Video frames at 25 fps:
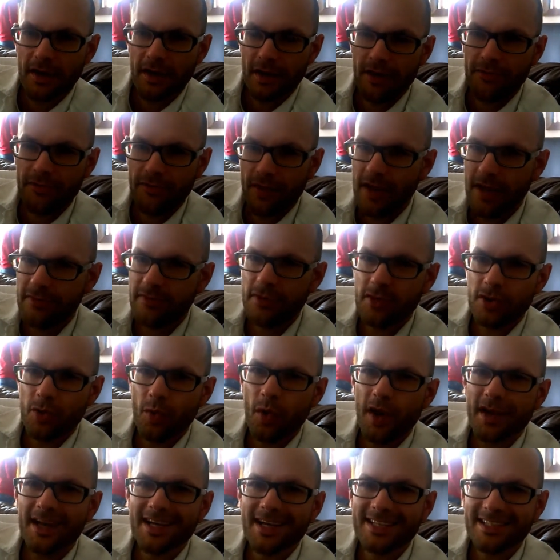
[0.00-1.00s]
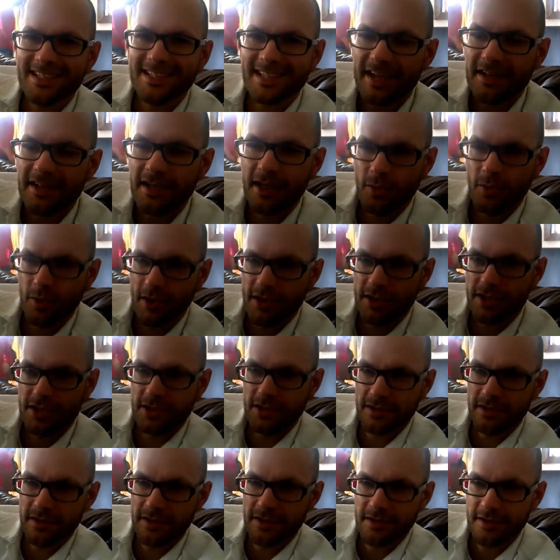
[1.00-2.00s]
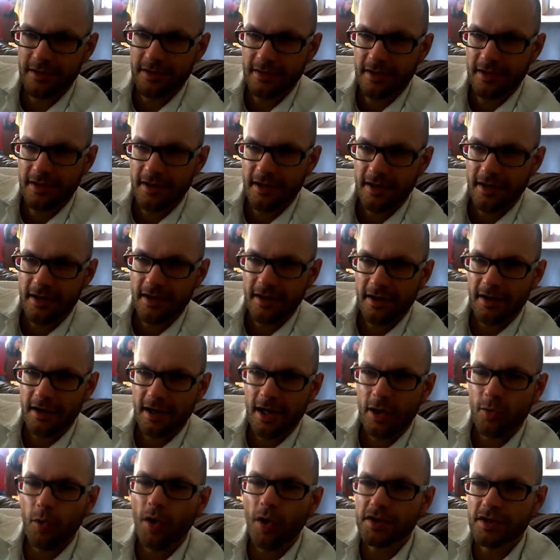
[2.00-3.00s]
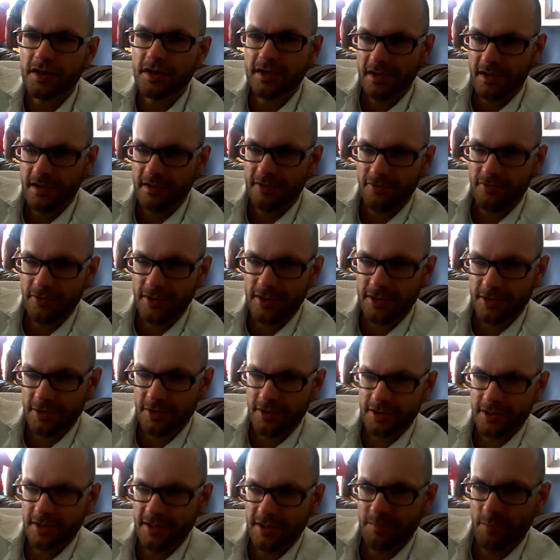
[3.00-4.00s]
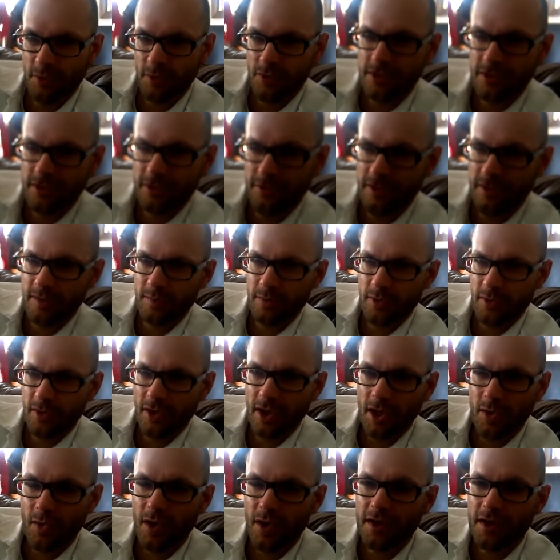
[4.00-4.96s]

If you have a to what extent question, quantitative research is more suitable.